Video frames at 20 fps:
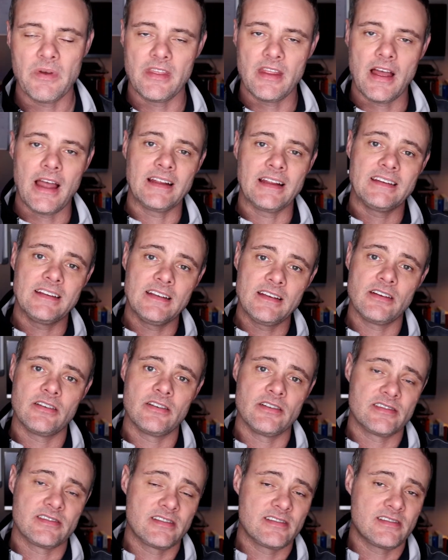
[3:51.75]
But the
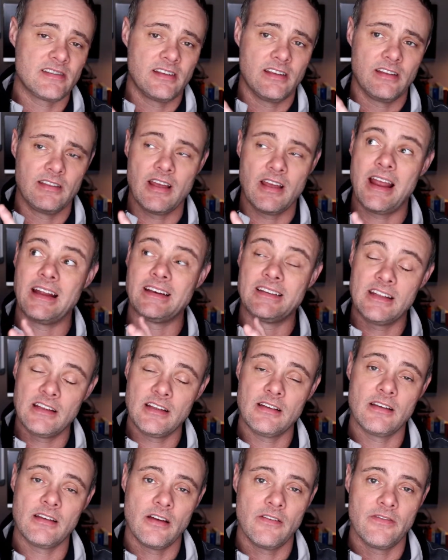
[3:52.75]
idea is, is the
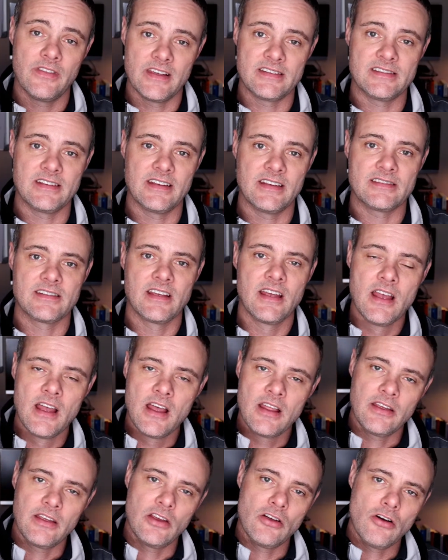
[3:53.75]
idea of this is
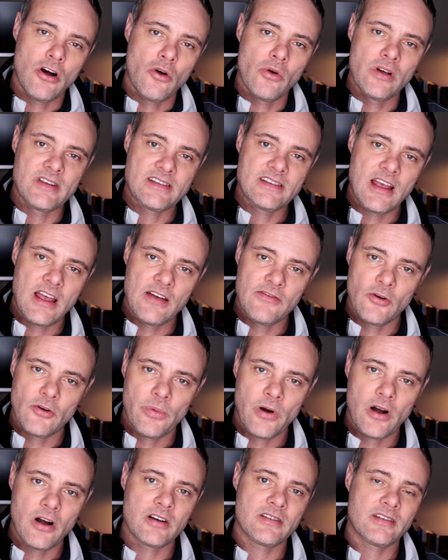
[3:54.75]
you always have your
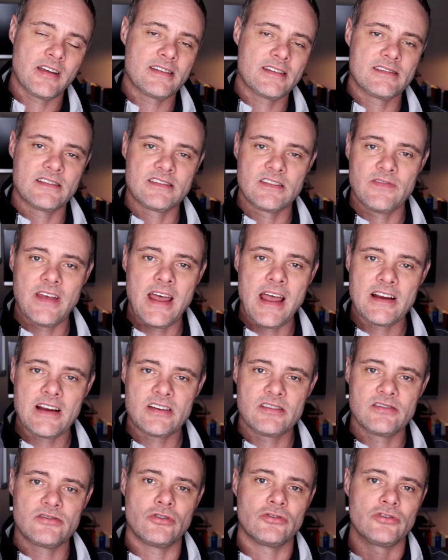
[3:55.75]
prioritized list of
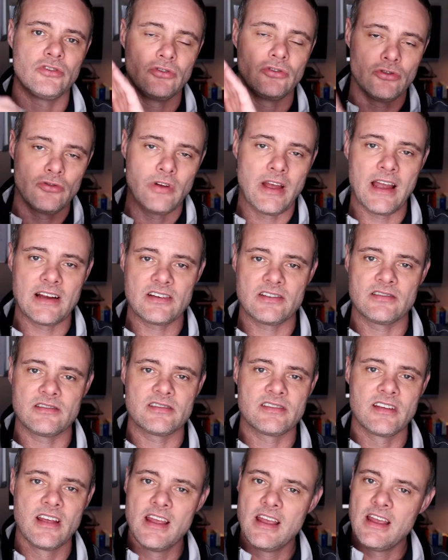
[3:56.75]
actions, your to-do
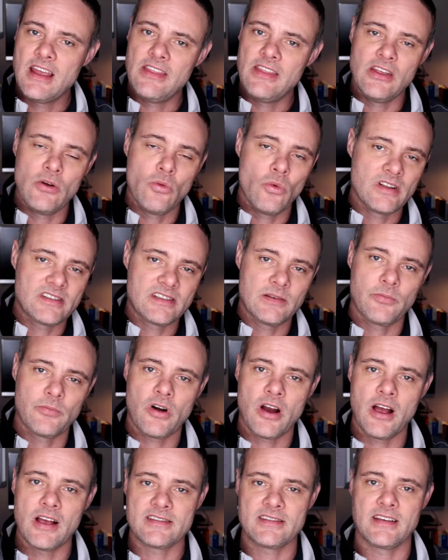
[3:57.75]
actions, and then what's in
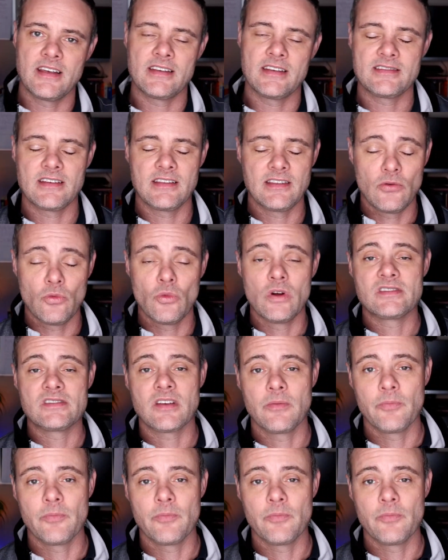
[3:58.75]
process and then what's